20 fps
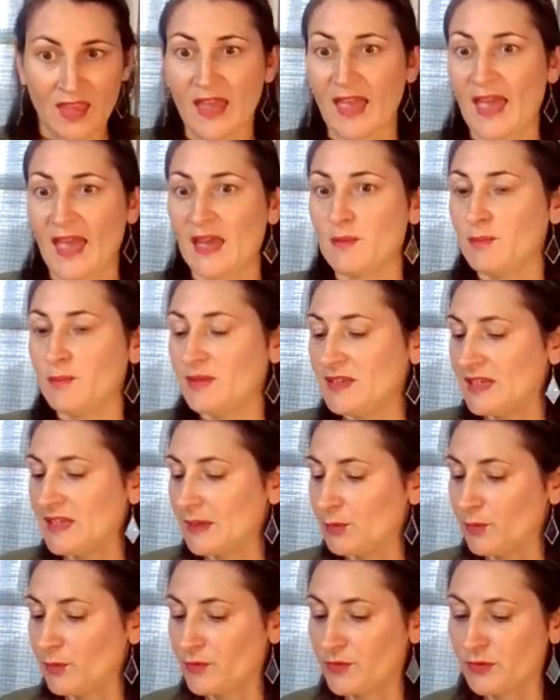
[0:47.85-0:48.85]
and be
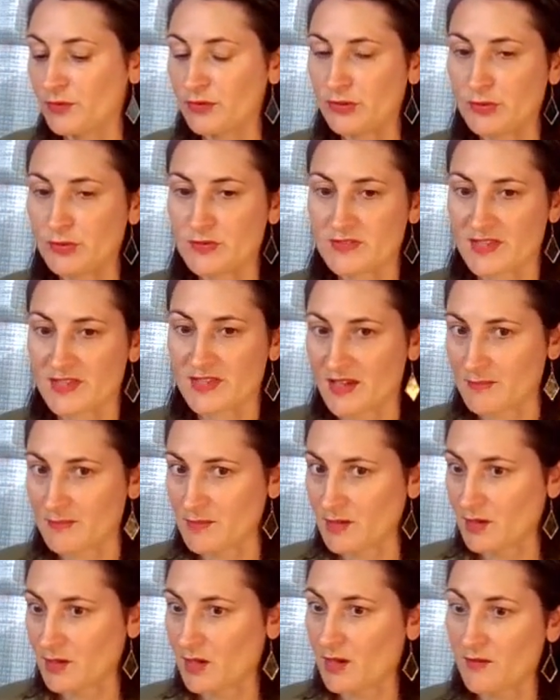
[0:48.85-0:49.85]
able to use them
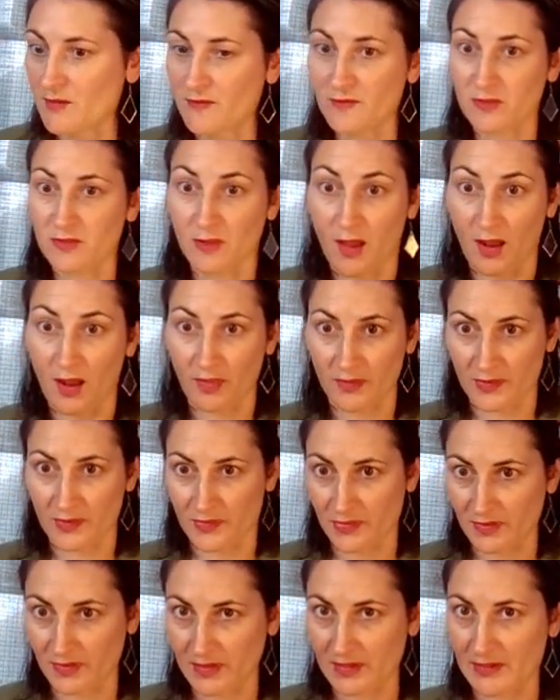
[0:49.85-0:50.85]

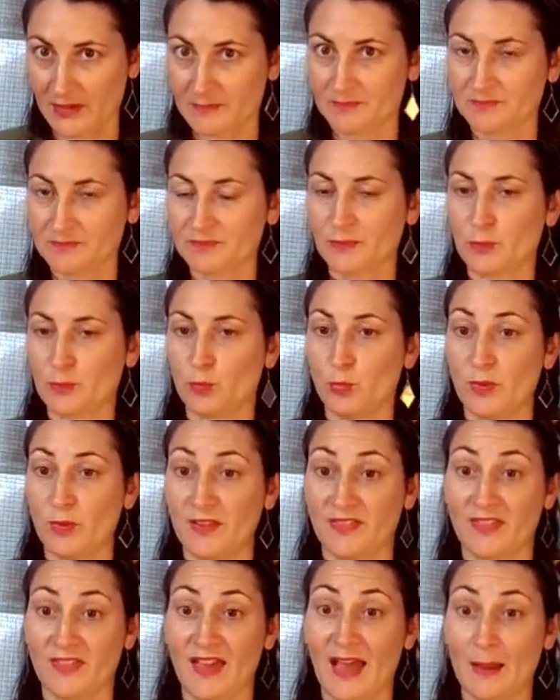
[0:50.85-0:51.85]
flawlessly
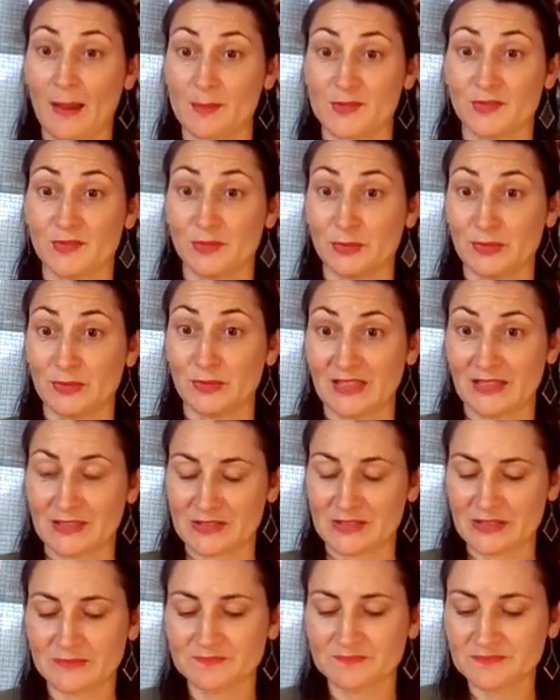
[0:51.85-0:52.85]
with absolute
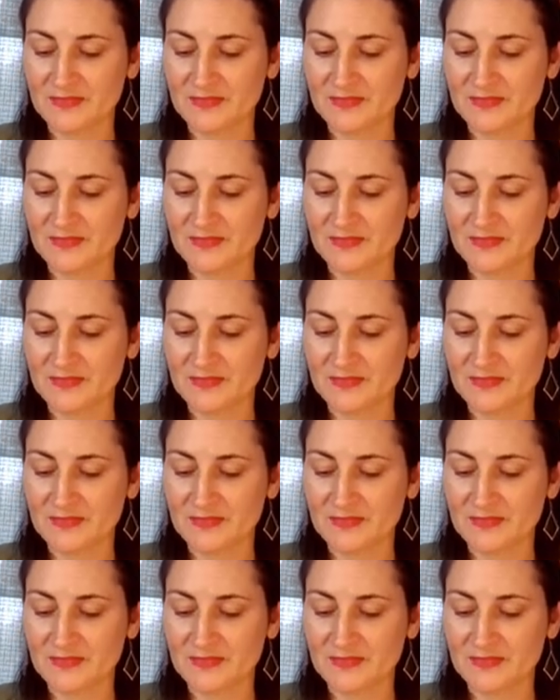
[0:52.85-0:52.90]
ease.